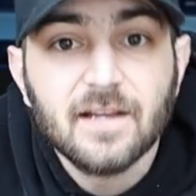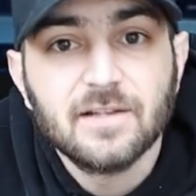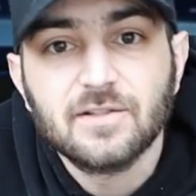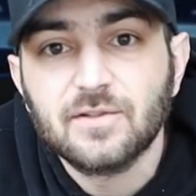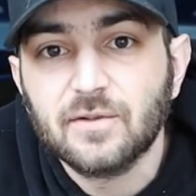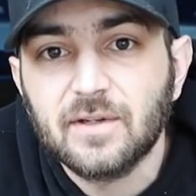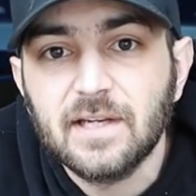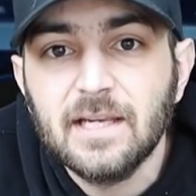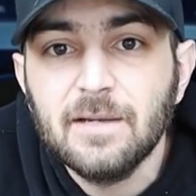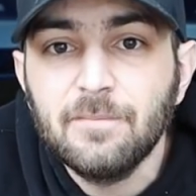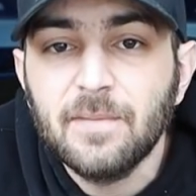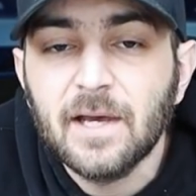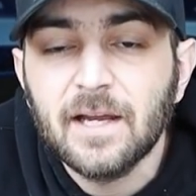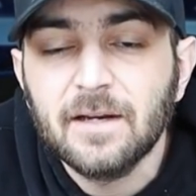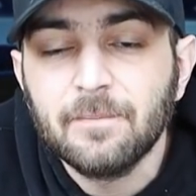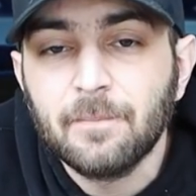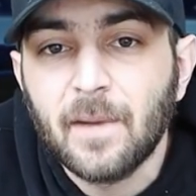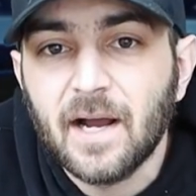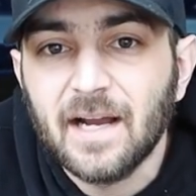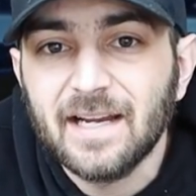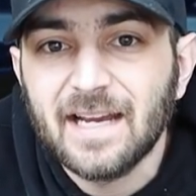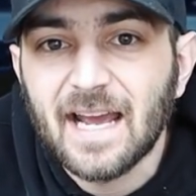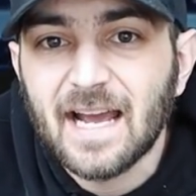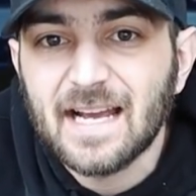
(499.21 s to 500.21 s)
So keep that in
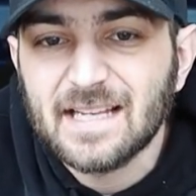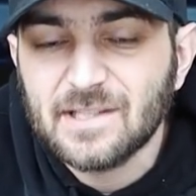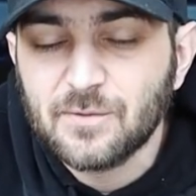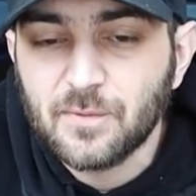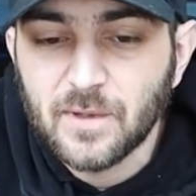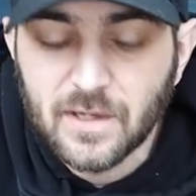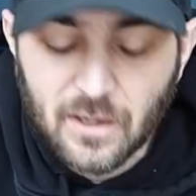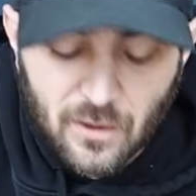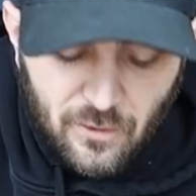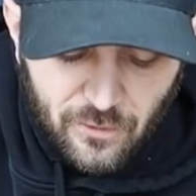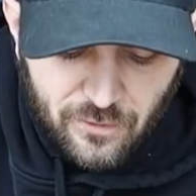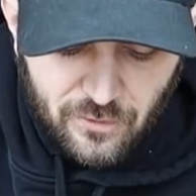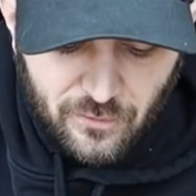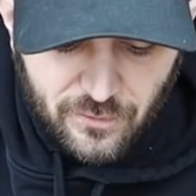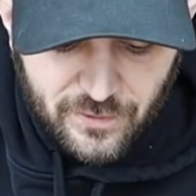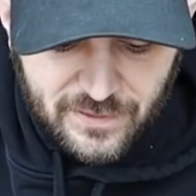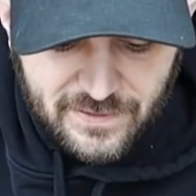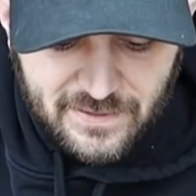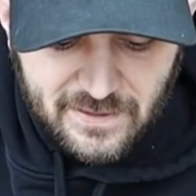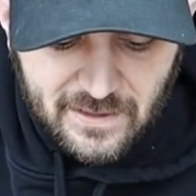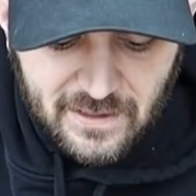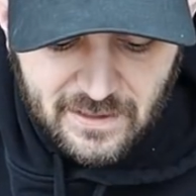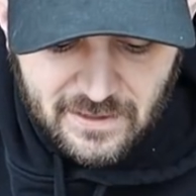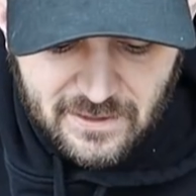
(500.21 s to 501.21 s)
mind as we go through
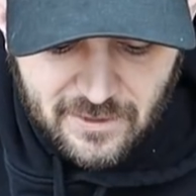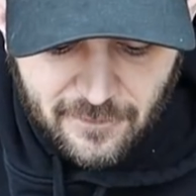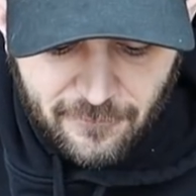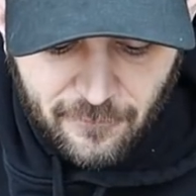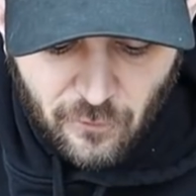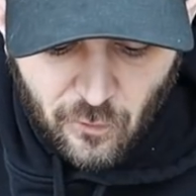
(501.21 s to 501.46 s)
this list.